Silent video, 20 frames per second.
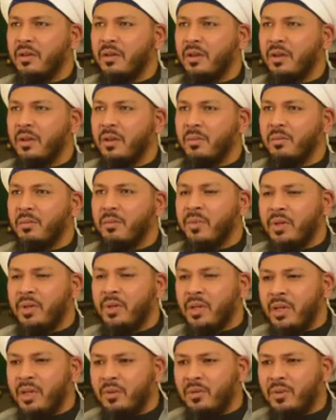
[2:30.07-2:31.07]
being
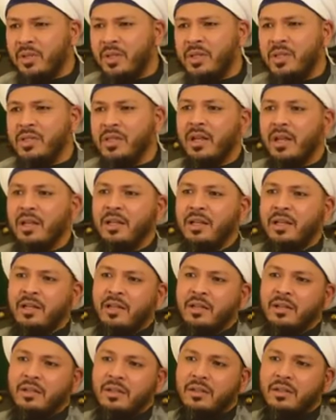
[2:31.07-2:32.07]
with the Salihin,
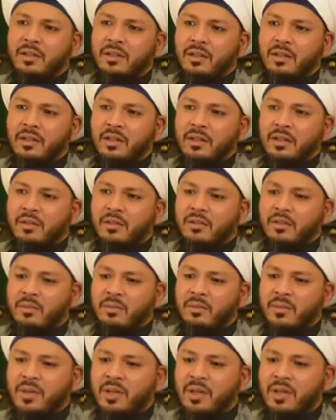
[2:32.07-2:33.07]
from
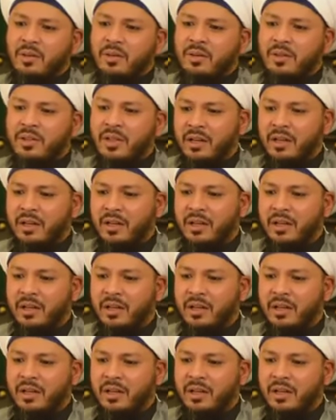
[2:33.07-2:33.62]
being in Tariqat.